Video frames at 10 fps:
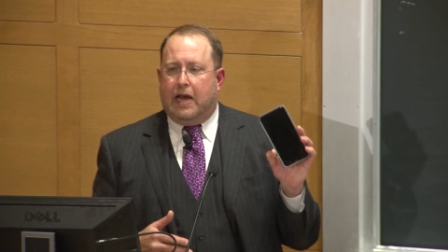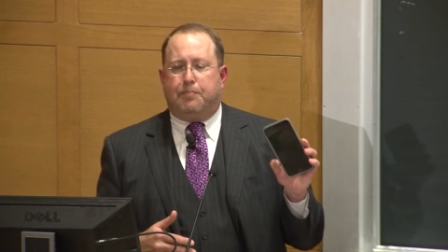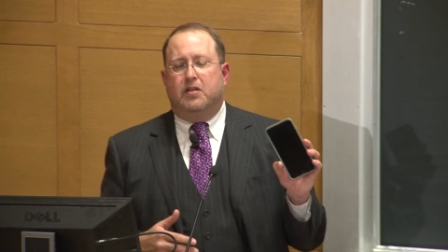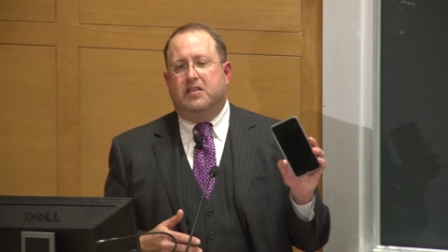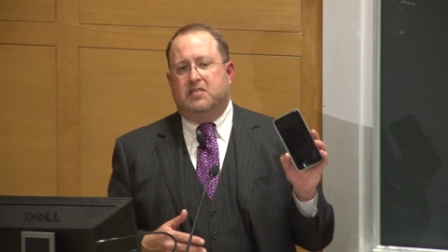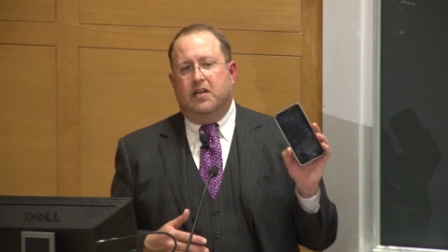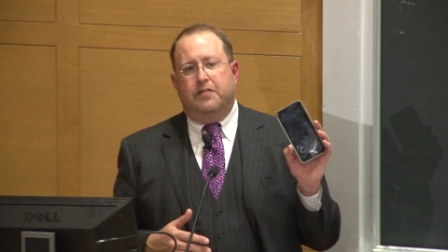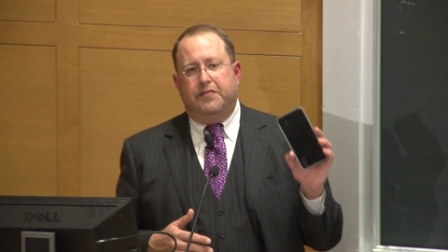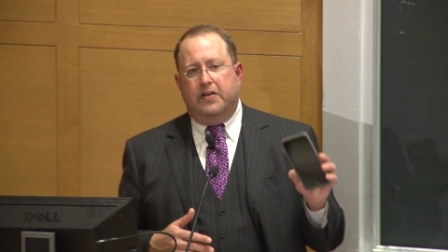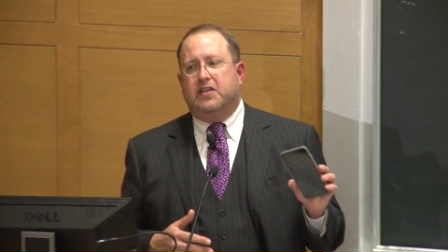Apple has
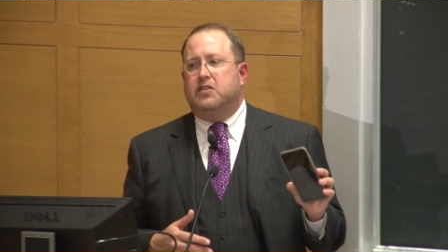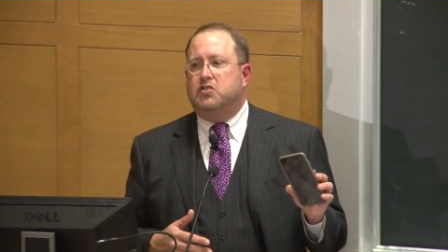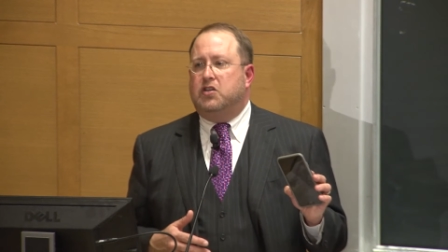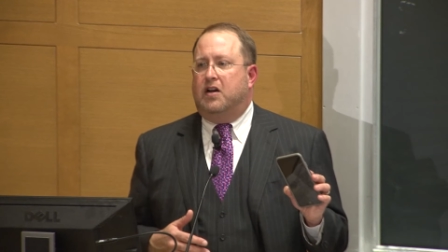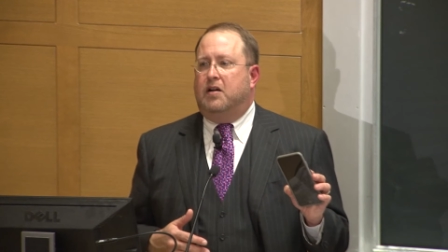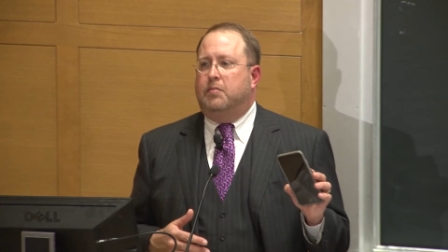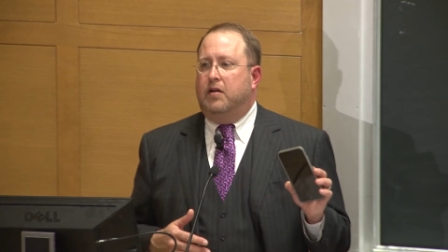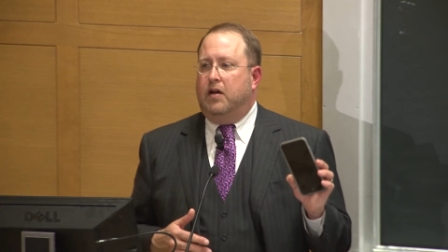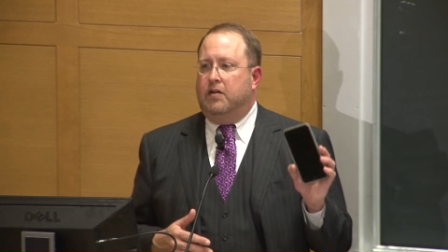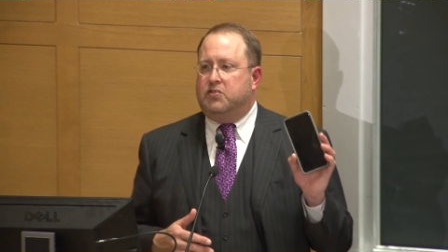done a very good
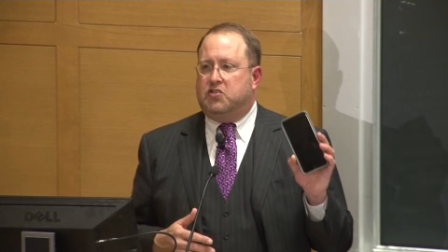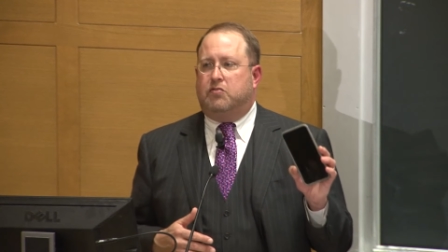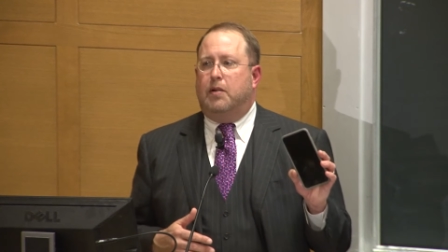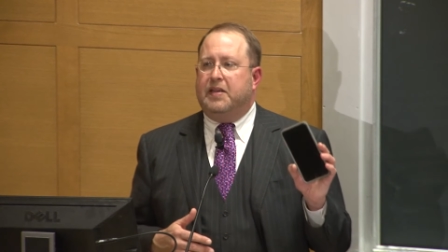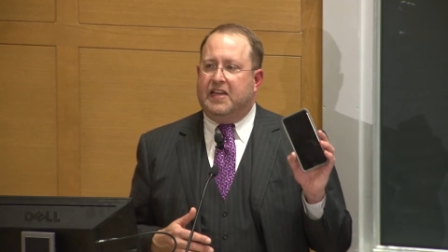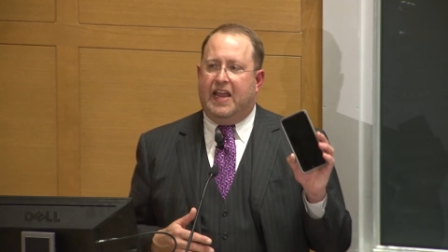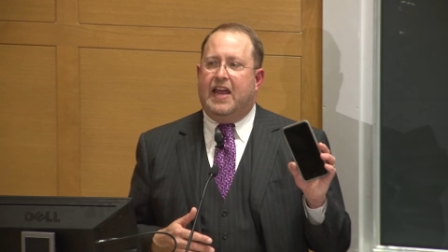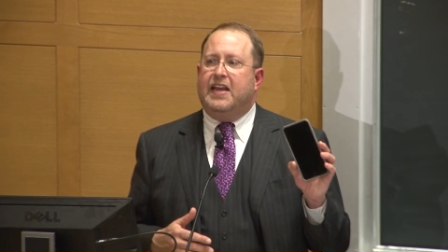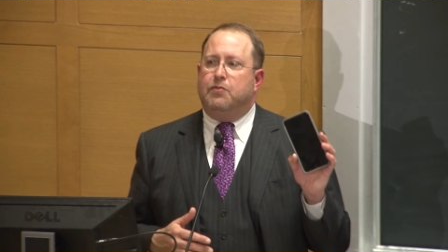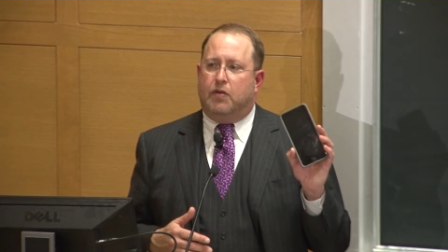job of scrubbing
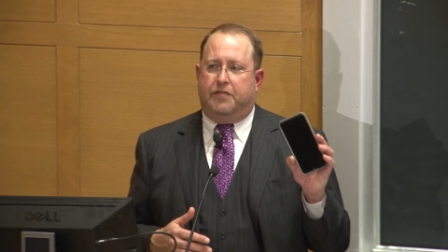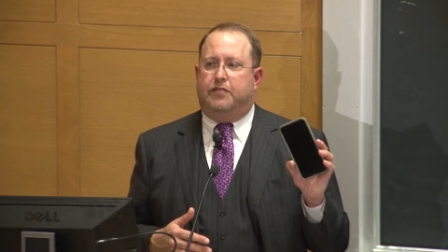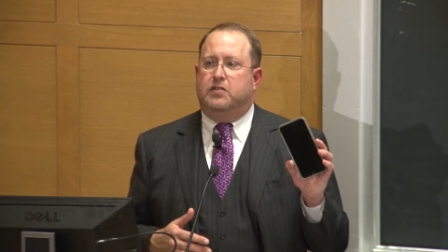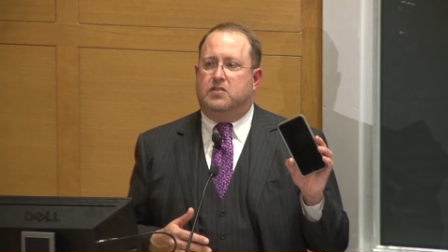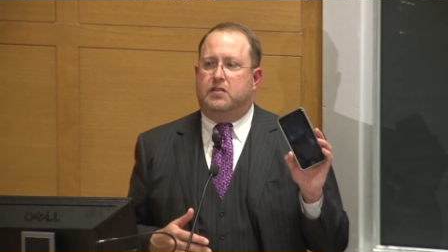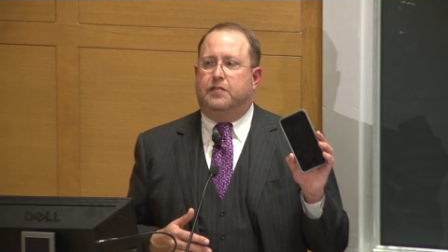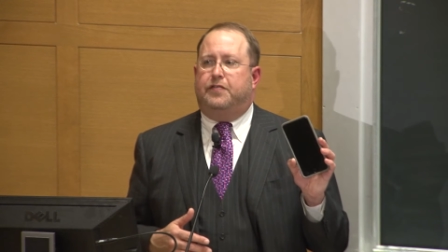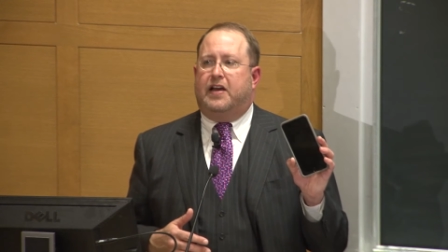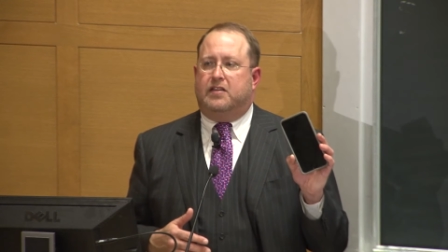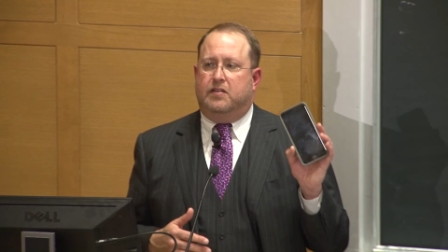any reference to the
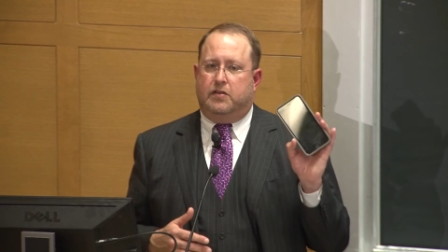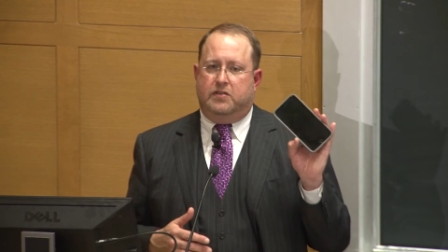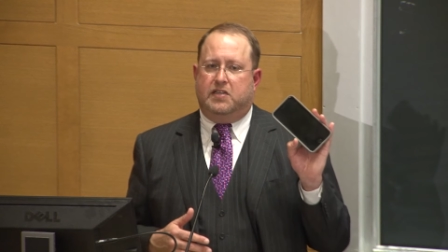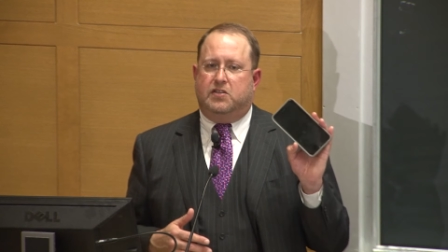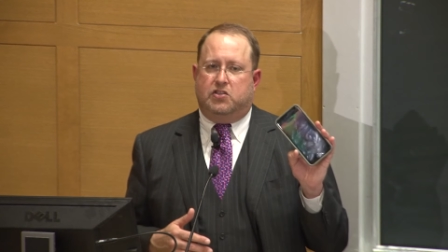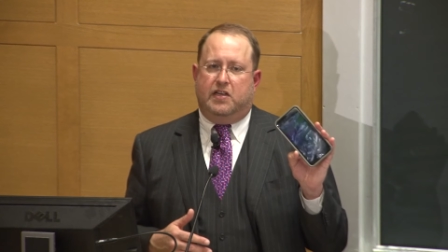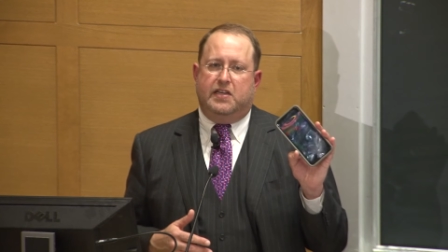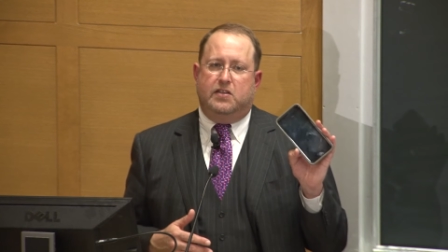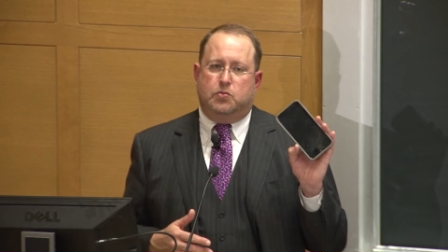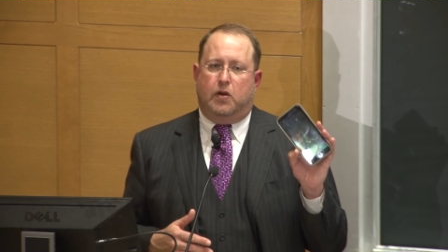fact that there is a
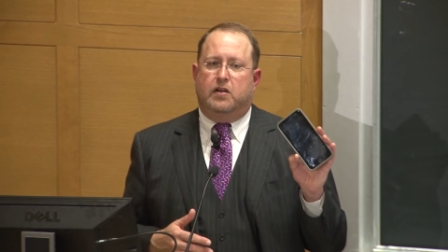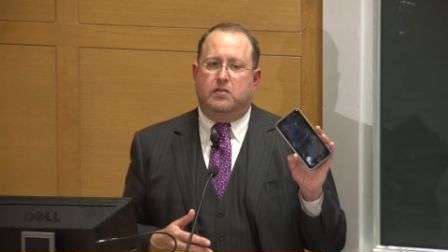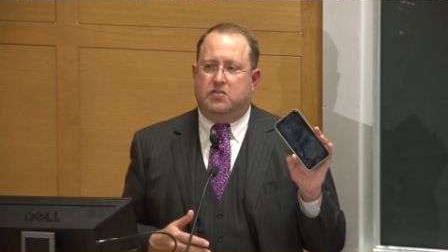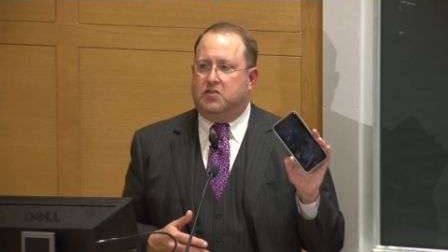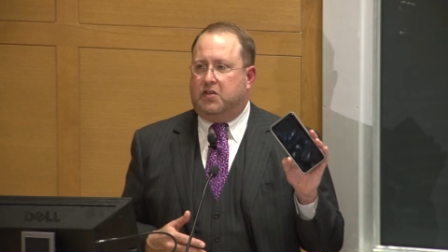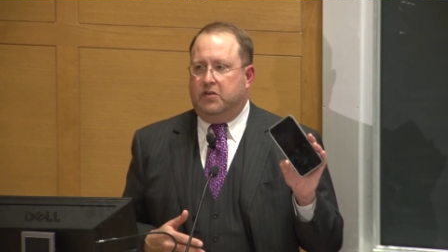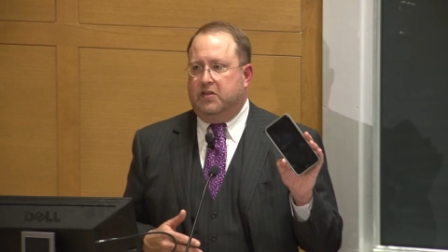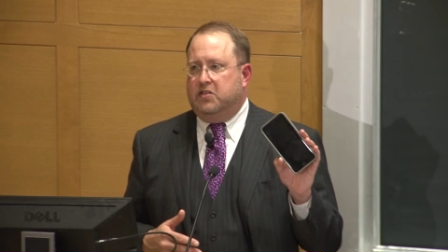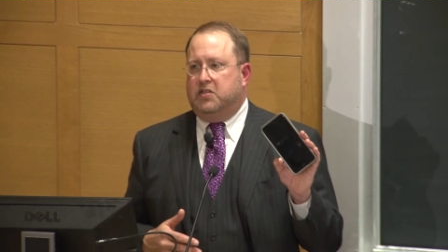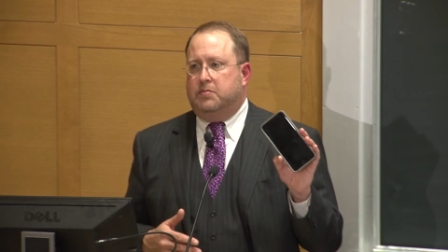Chinese wireless
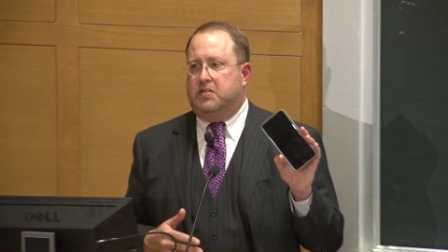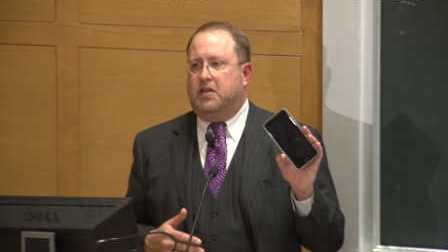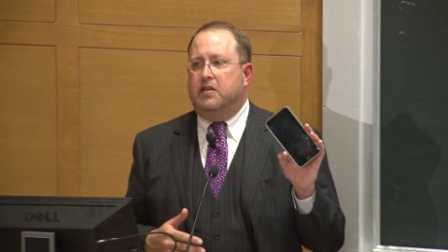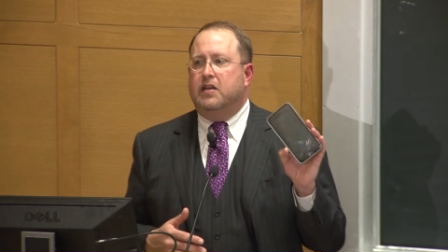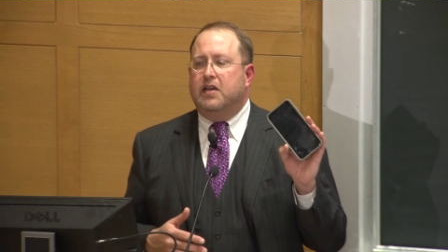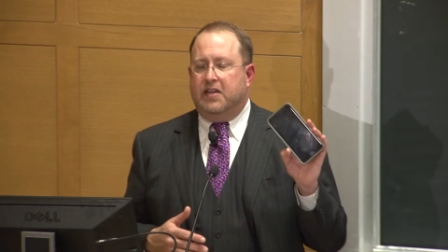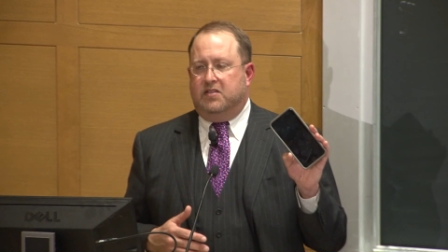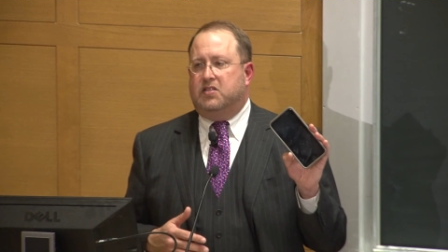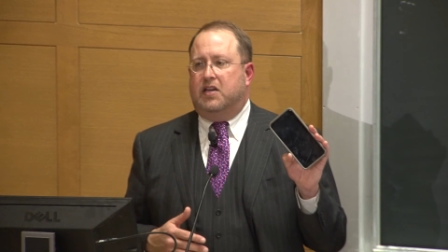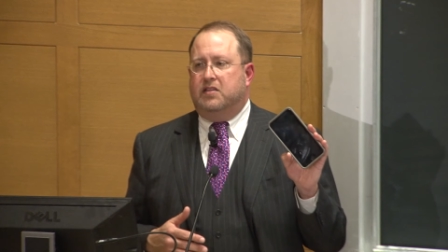security chipset
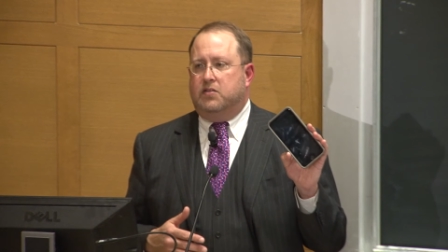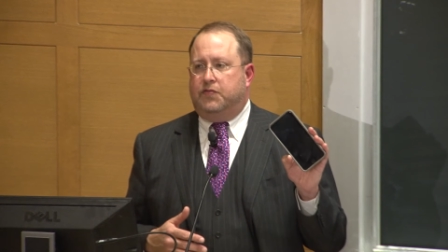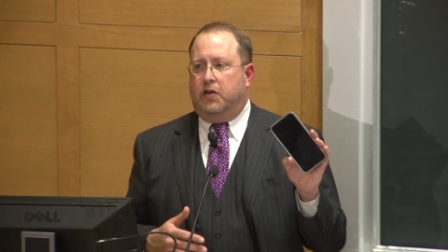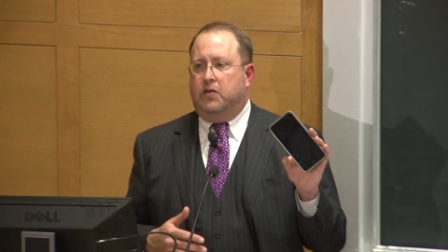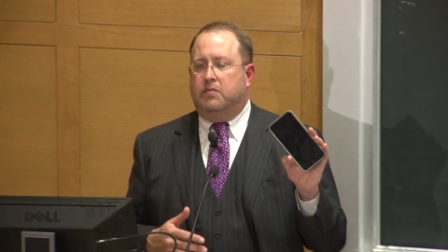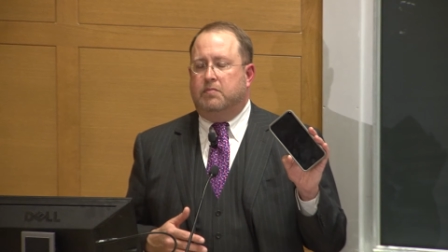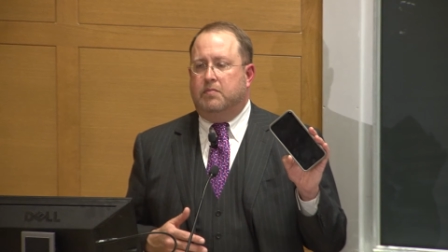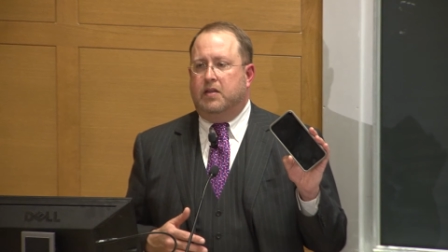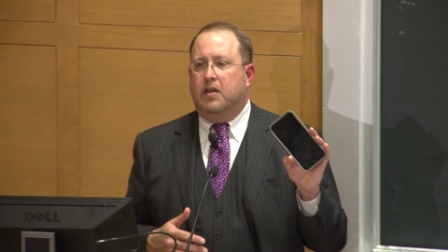inside this phone